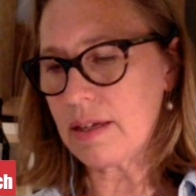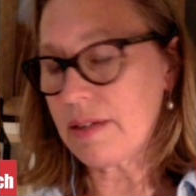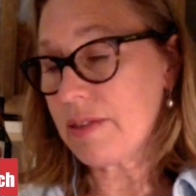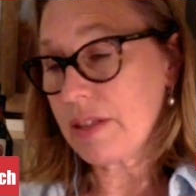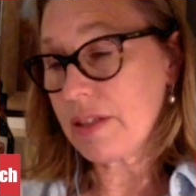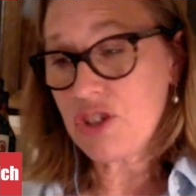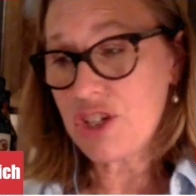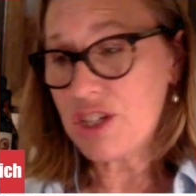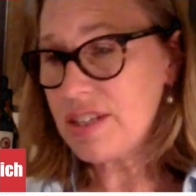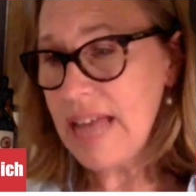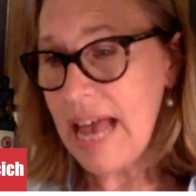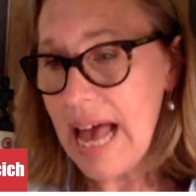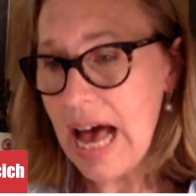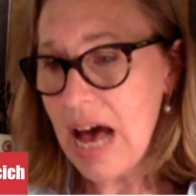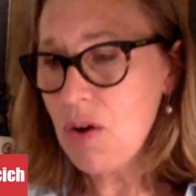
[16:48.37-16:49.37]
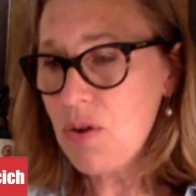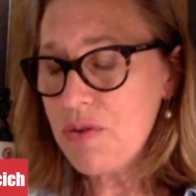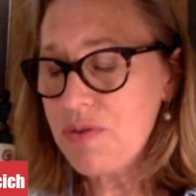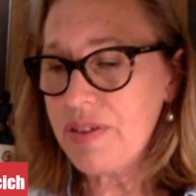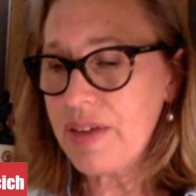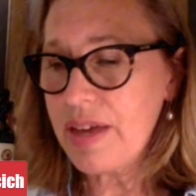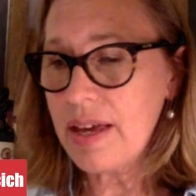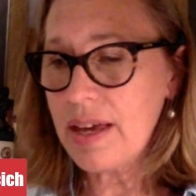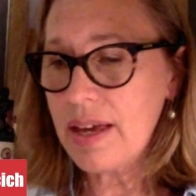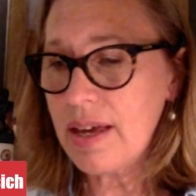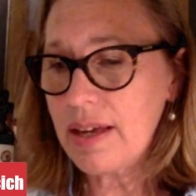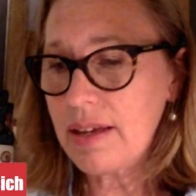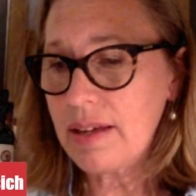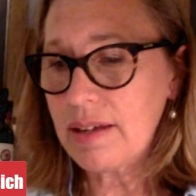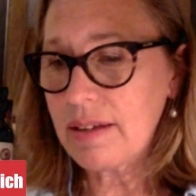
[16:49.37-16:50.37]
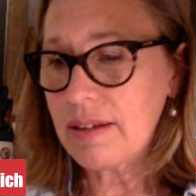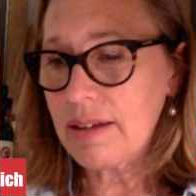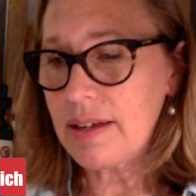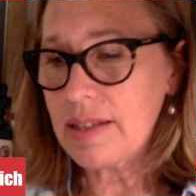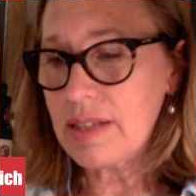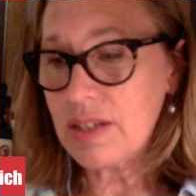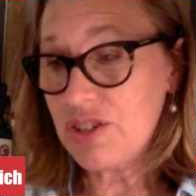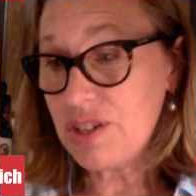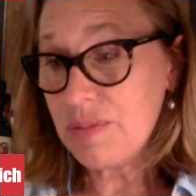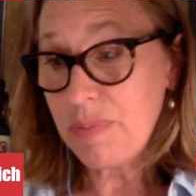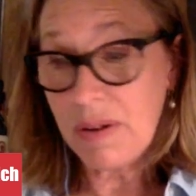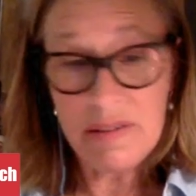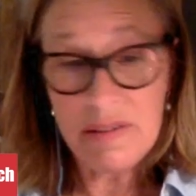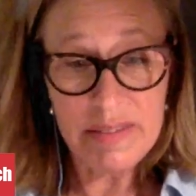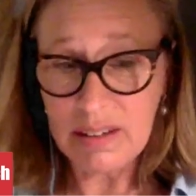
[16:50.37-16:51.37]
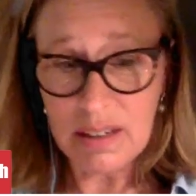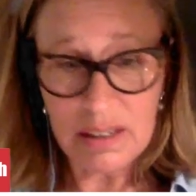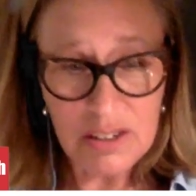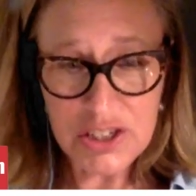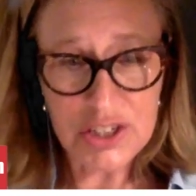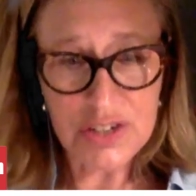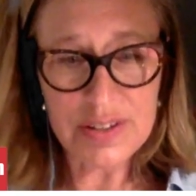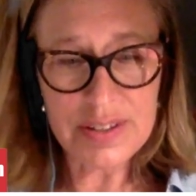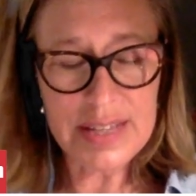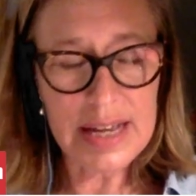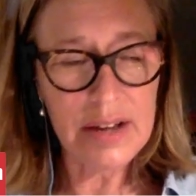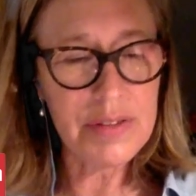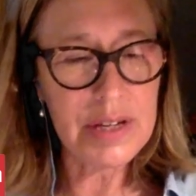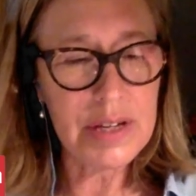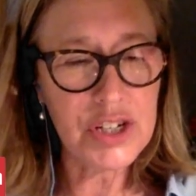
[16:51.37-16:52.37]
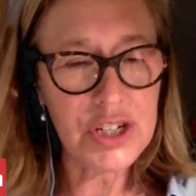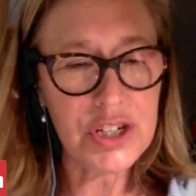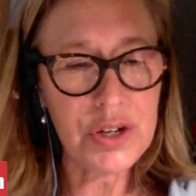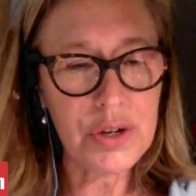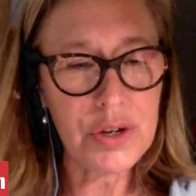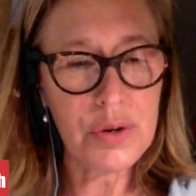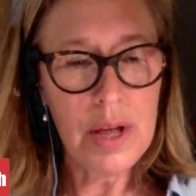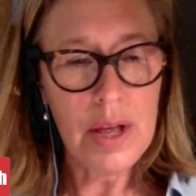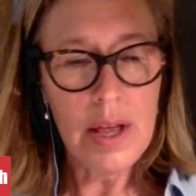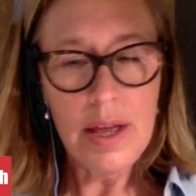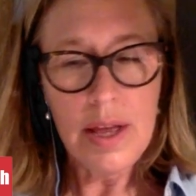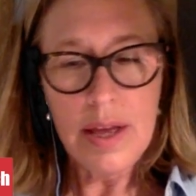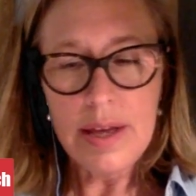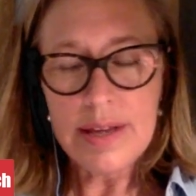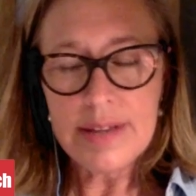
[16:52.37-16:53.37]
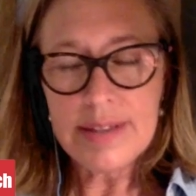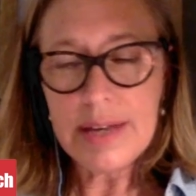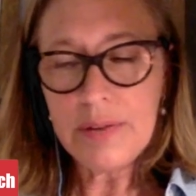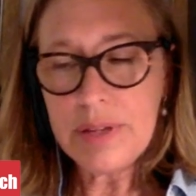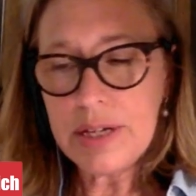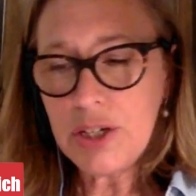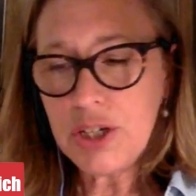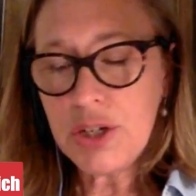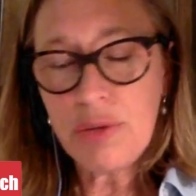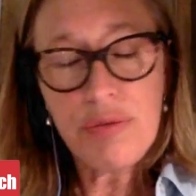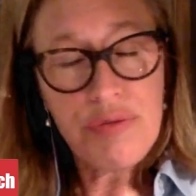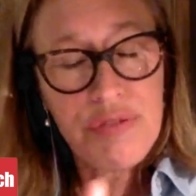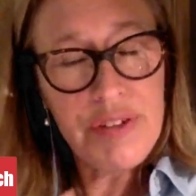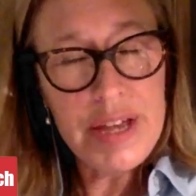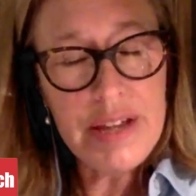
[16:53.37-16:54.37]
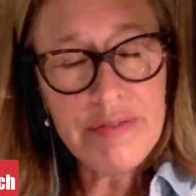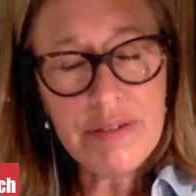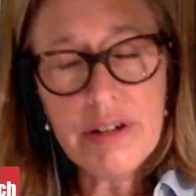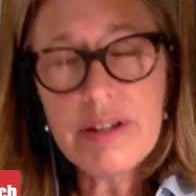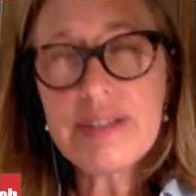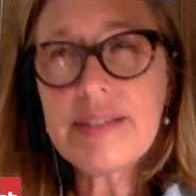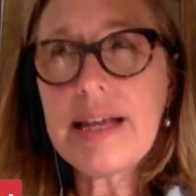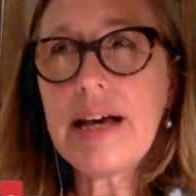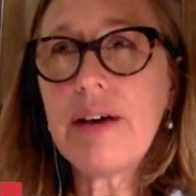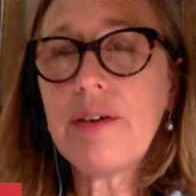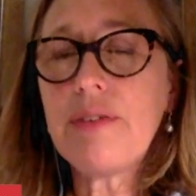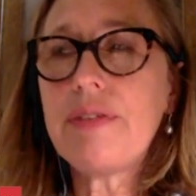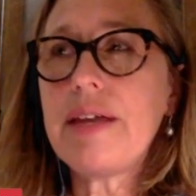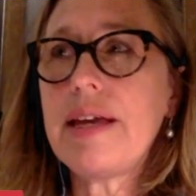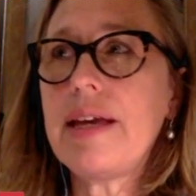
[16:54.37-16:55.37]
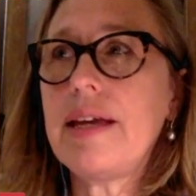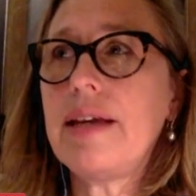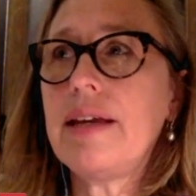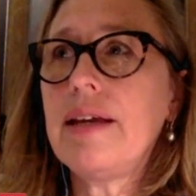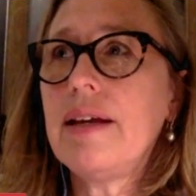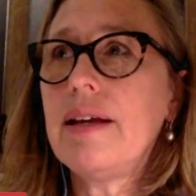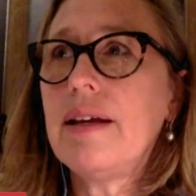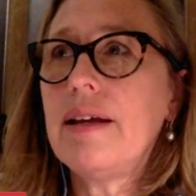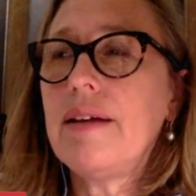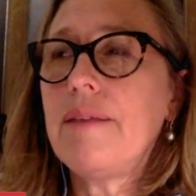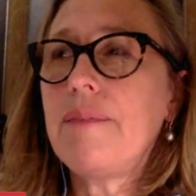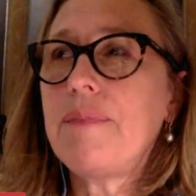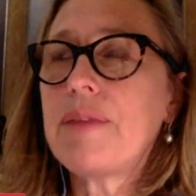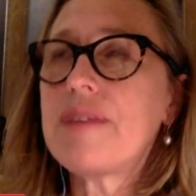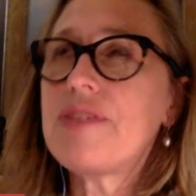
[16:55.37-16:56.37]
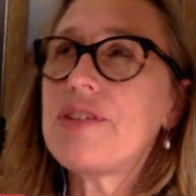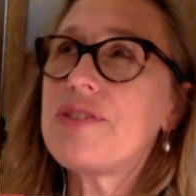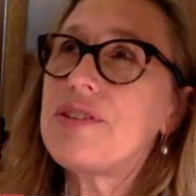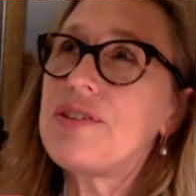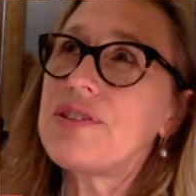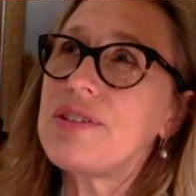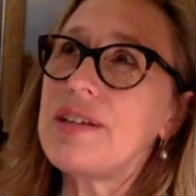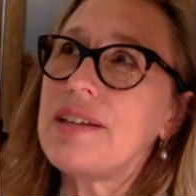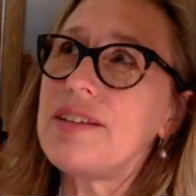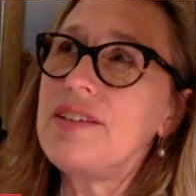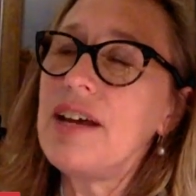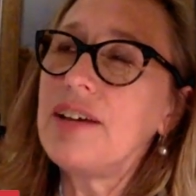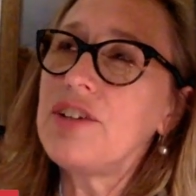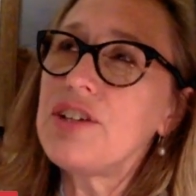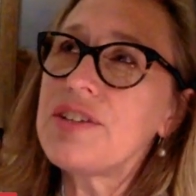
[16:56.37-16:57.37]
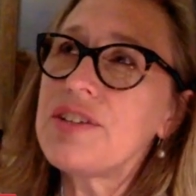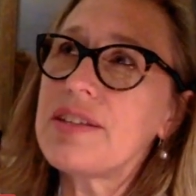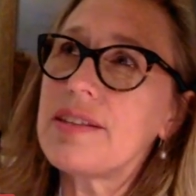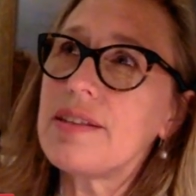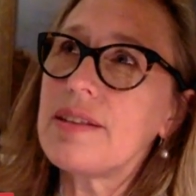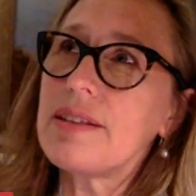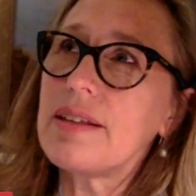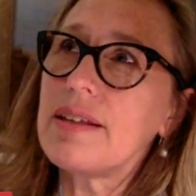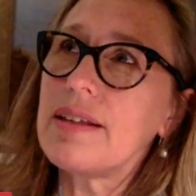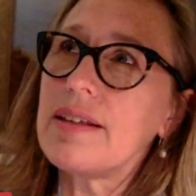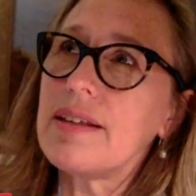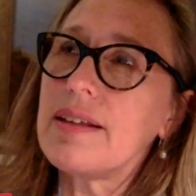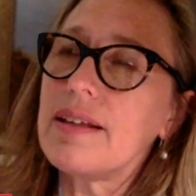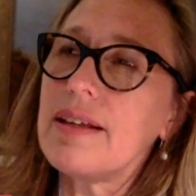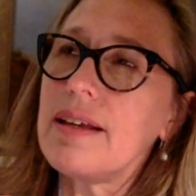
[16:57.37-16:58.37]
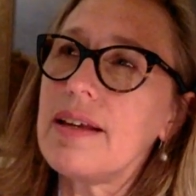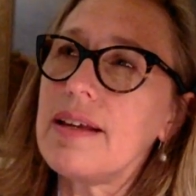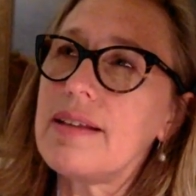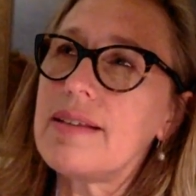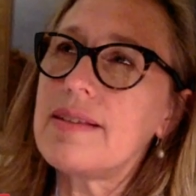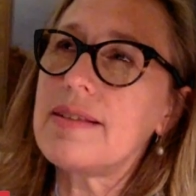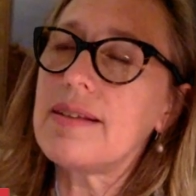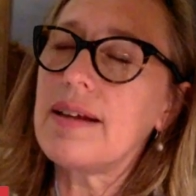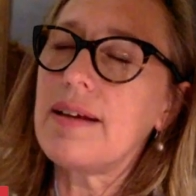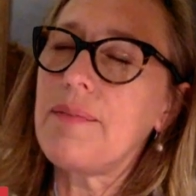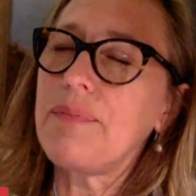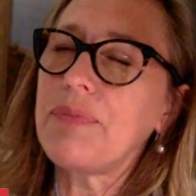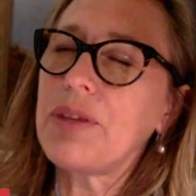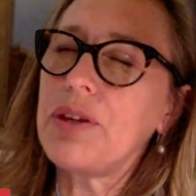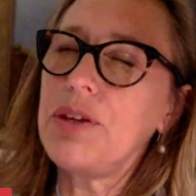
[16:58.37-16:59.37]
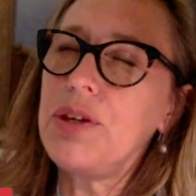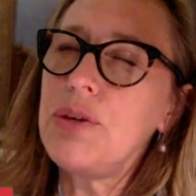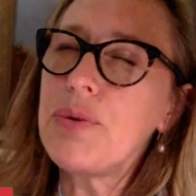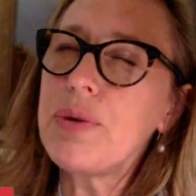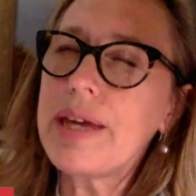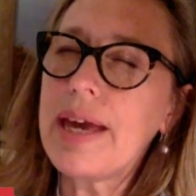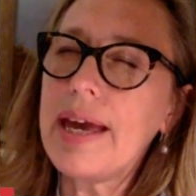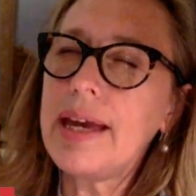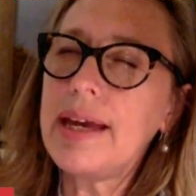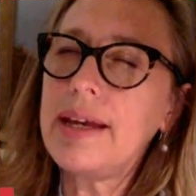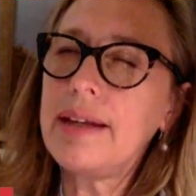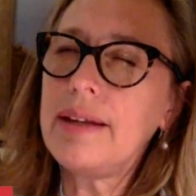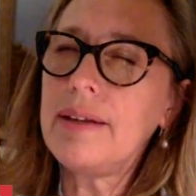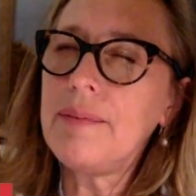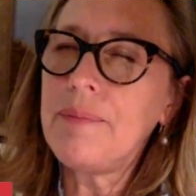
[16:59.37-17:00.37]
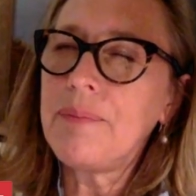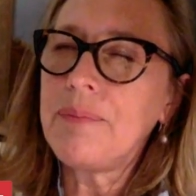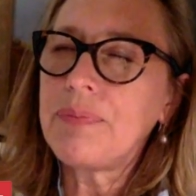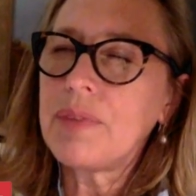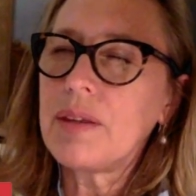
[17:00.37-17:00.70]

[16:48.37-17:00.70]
It's just how they, it's just part of that culture. It's how they show favor. It's how they, because it's not just, it's, you gain